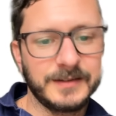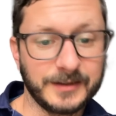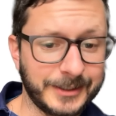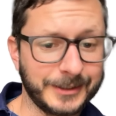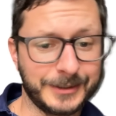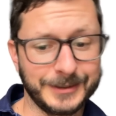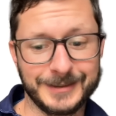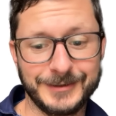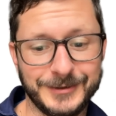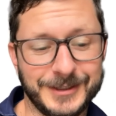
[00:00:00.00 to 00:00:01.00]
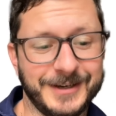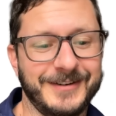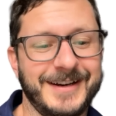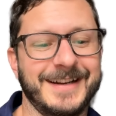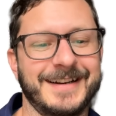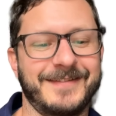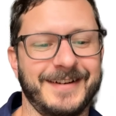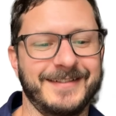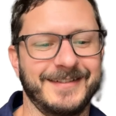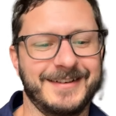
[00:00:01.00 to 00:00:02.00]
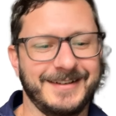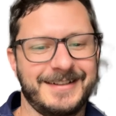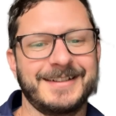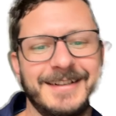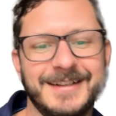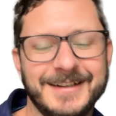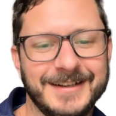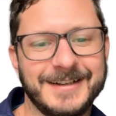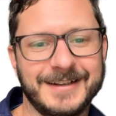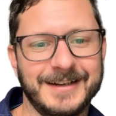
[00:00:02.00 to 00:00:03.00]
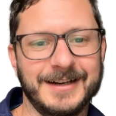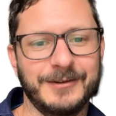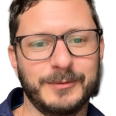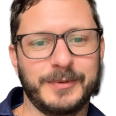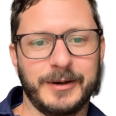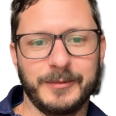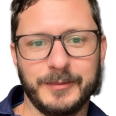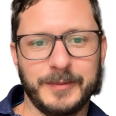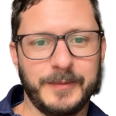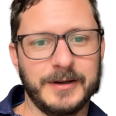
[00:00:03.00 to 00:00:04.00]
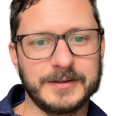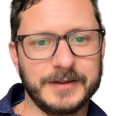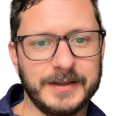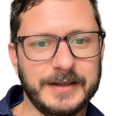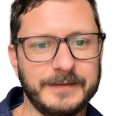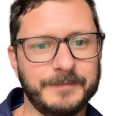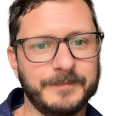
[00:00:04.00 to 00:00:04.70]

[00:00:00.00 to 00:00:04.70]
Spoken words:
I could continue generating if I want. We'll probably pause on that.